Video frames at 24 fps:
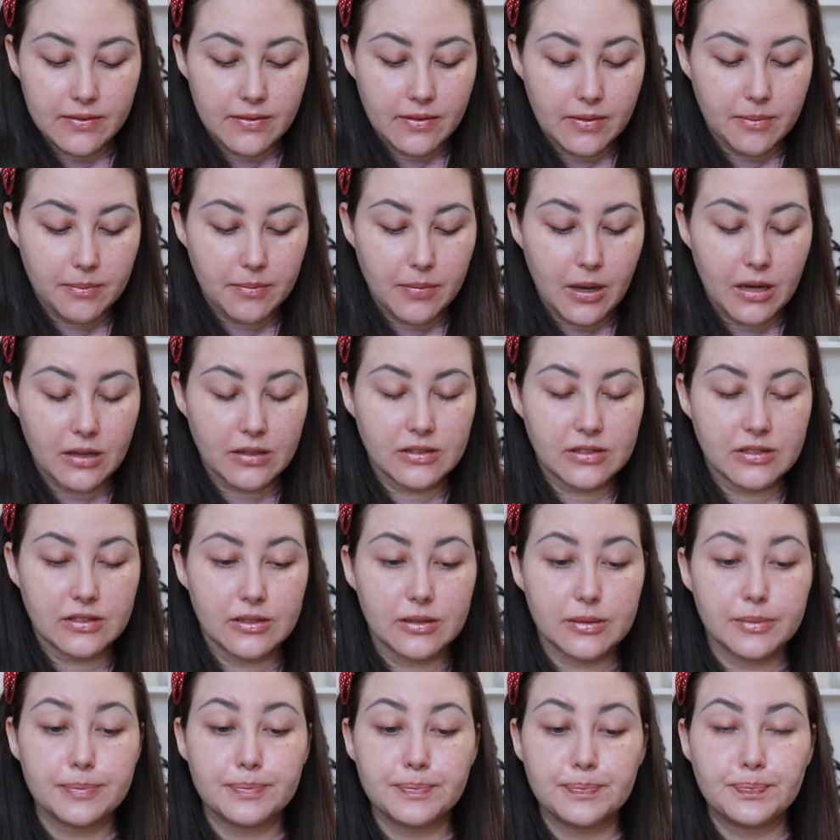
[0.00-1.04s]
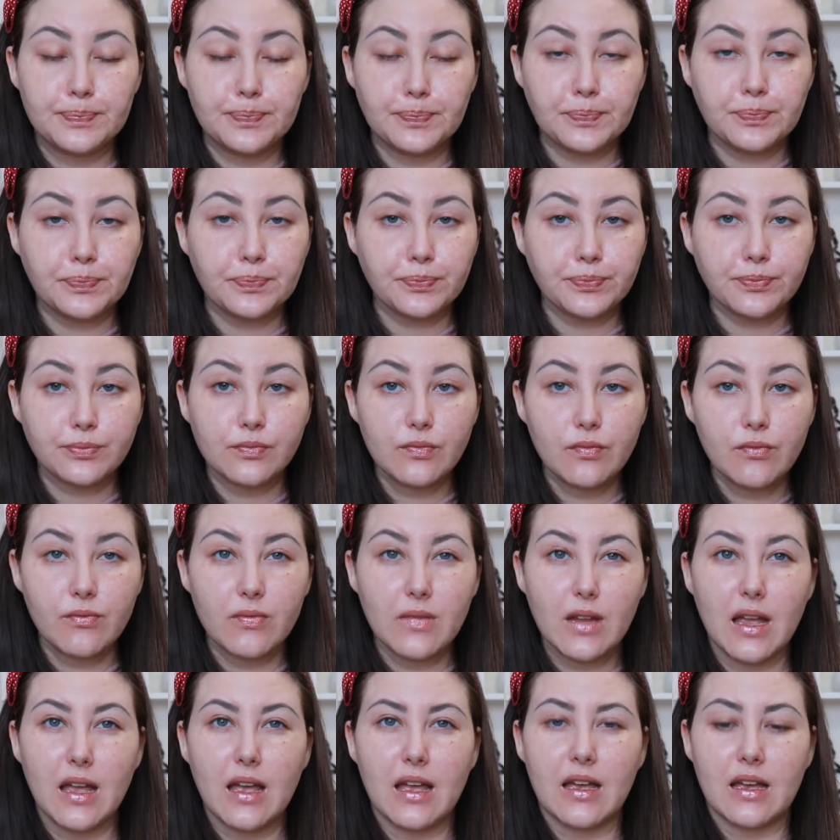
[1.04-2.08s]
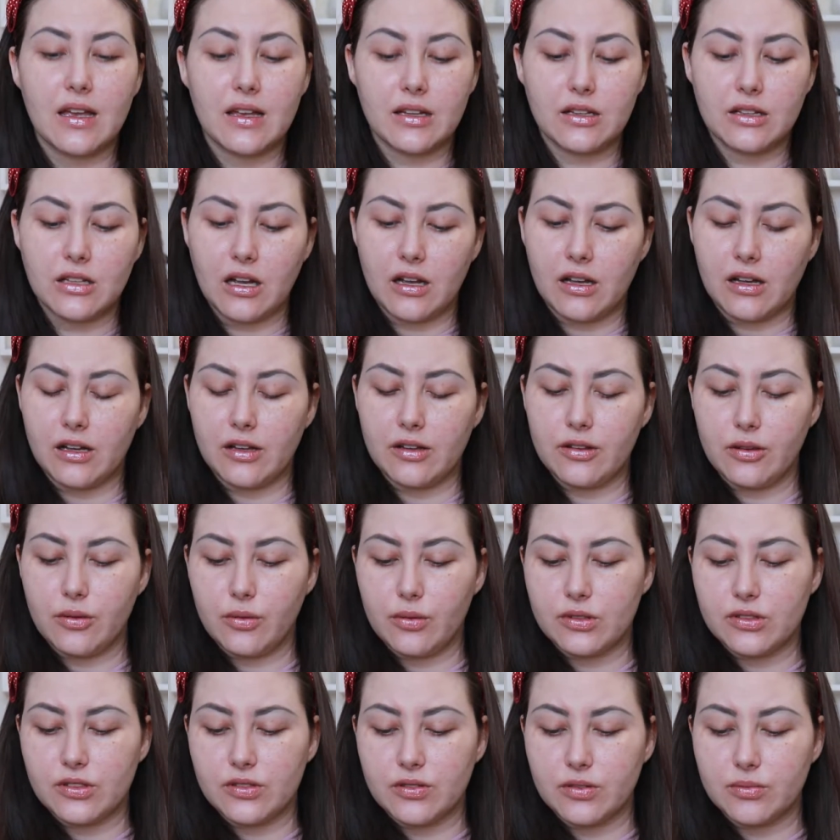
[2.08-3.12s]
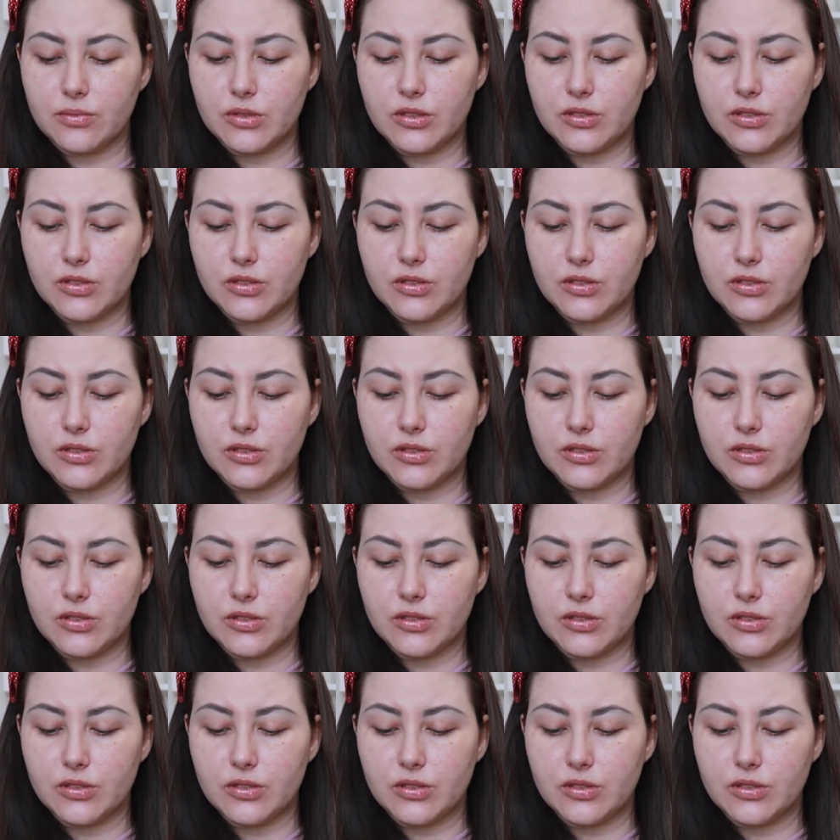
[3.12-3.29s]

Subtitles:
Buxom and the ones from